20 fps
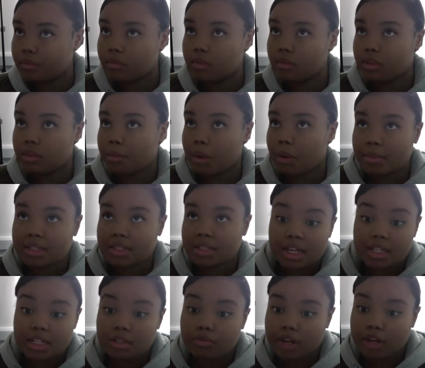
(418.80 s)
the mum is
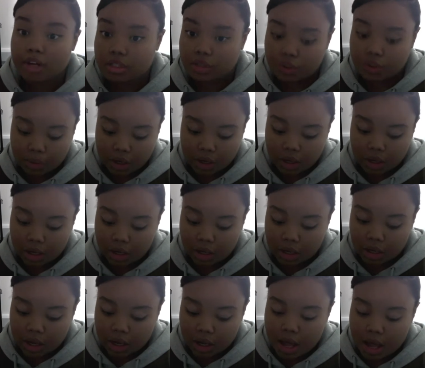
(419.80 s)
there to rescue her.
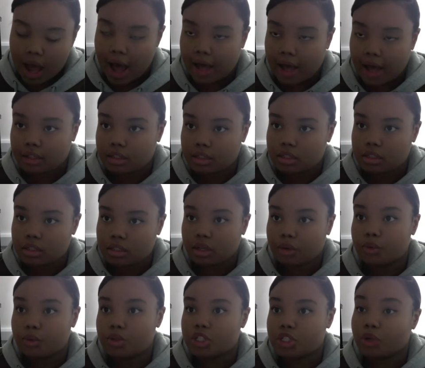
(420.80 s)
And it
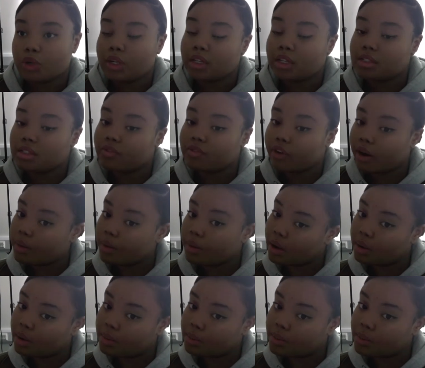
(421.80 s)
also links in very
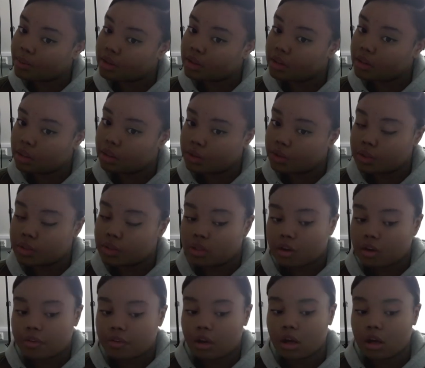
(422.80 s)
well with the use
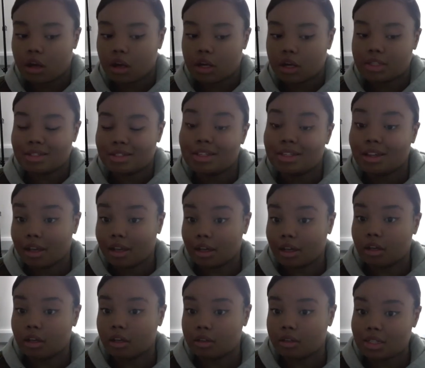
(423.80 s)
of her
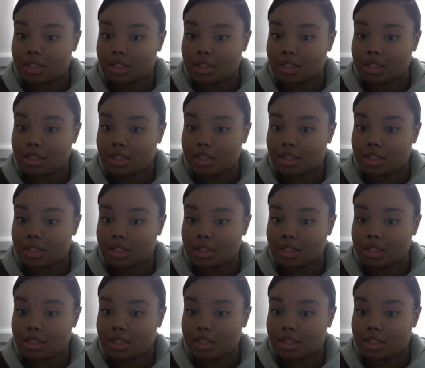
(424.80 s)
singing, the